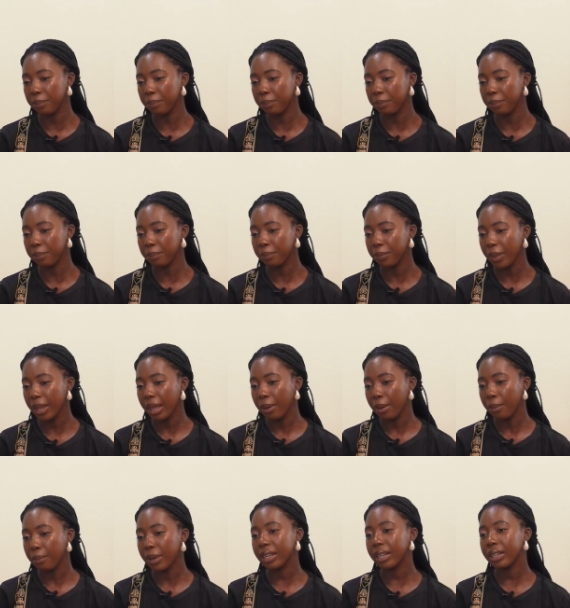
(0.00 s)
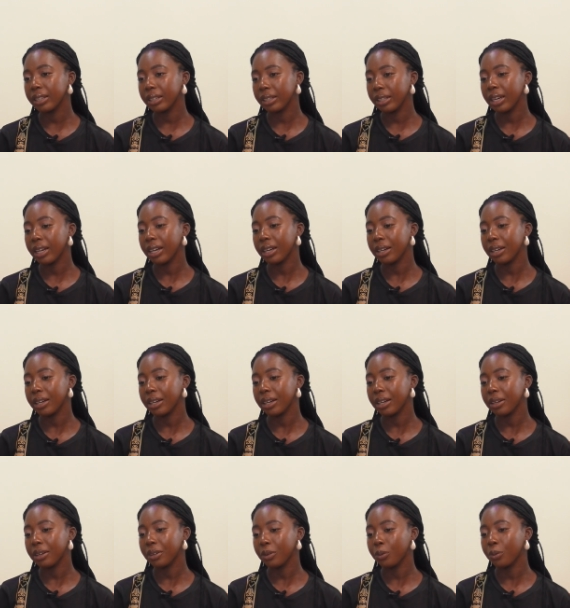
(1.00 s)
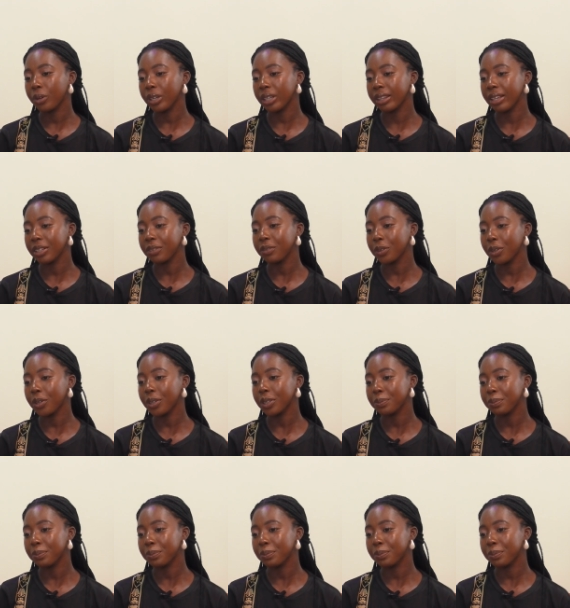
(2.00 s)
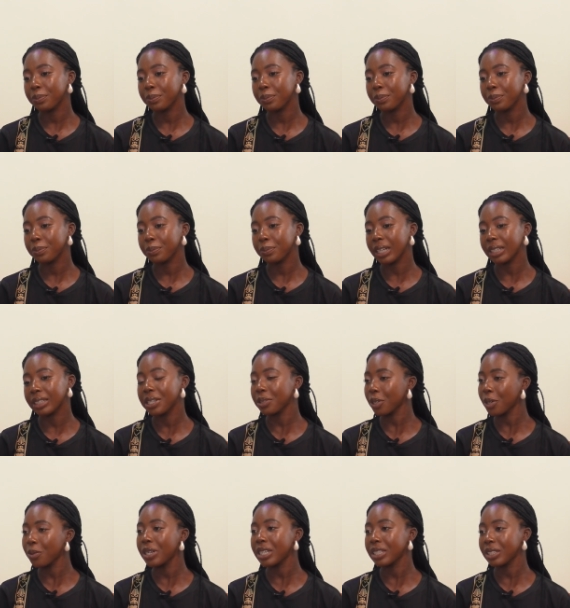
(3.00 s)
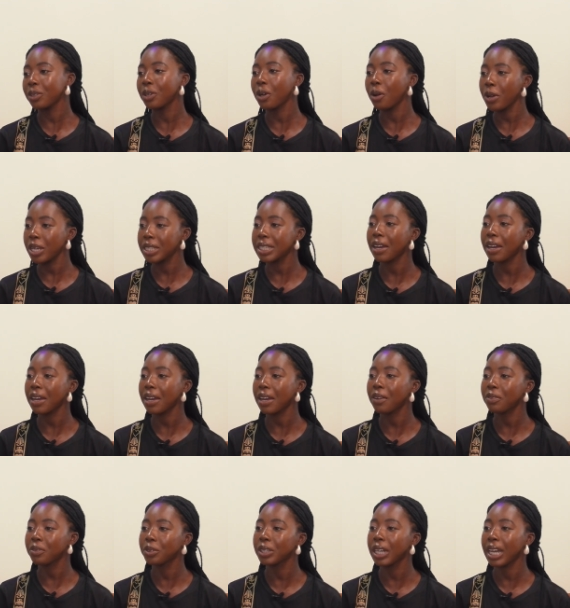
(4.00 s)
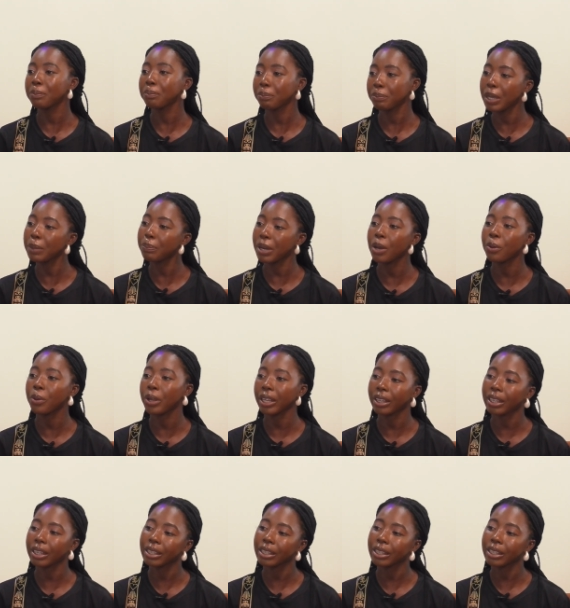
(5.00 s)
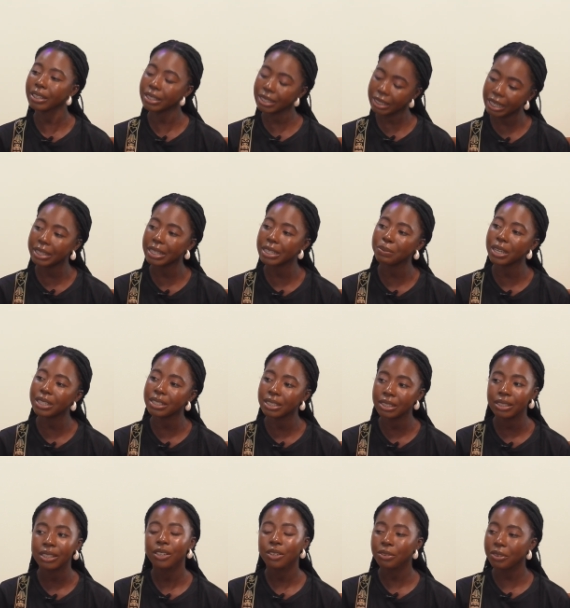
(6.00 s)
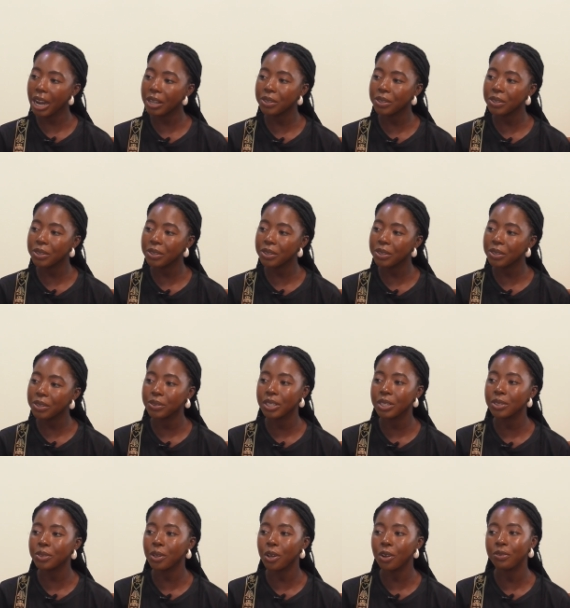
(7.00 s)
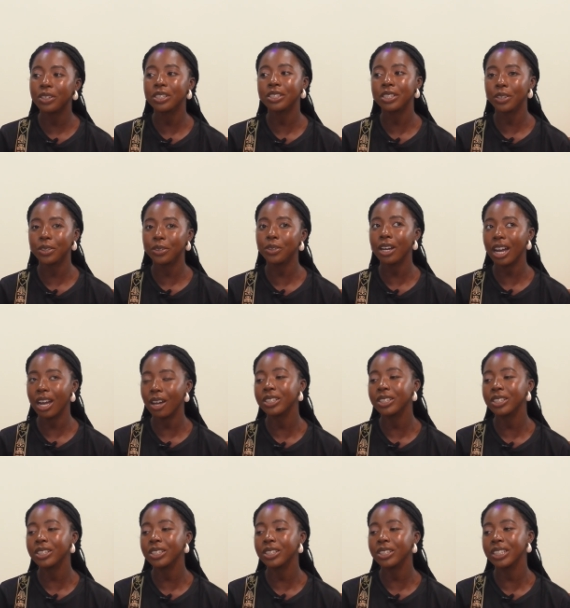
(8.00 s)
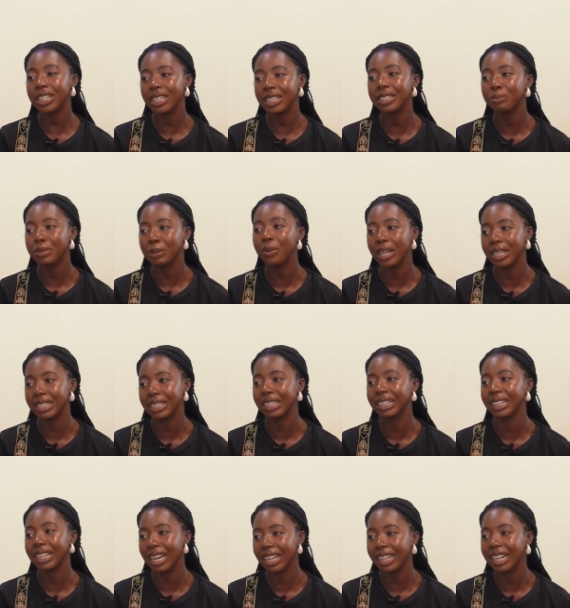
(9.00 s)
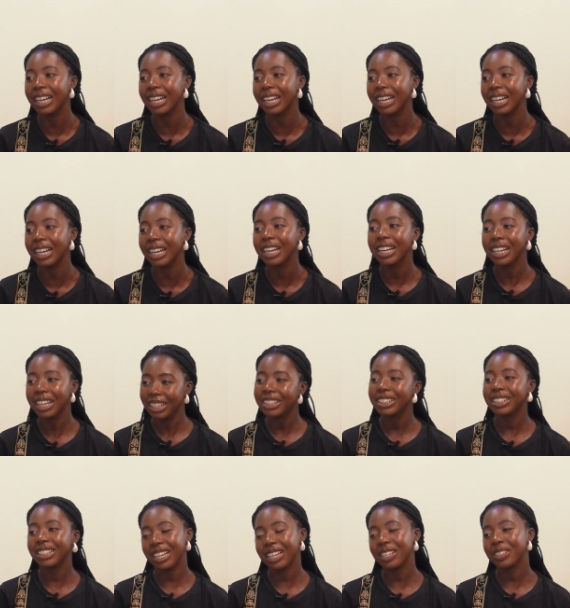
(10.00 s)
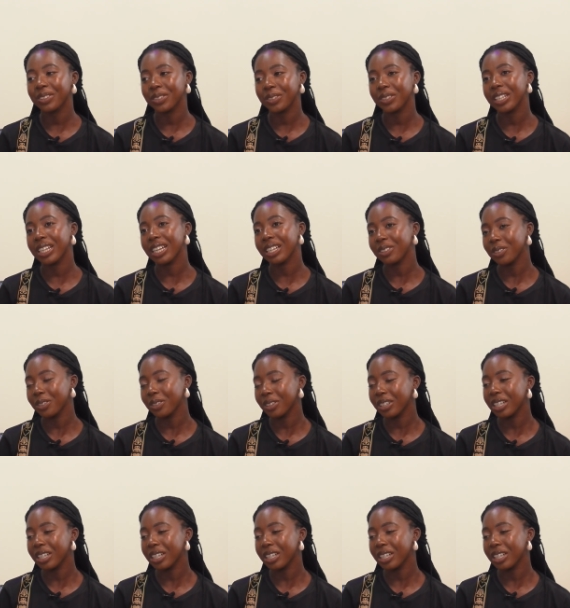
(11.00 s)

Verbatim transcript: liaise with them. But then, uh, yeah, with the difficult part, there's always you always have to like paperwork. Yes. See this person, write to this office, and You know how chasing paperwork yes, in Ghana. yeah, true. so yeah.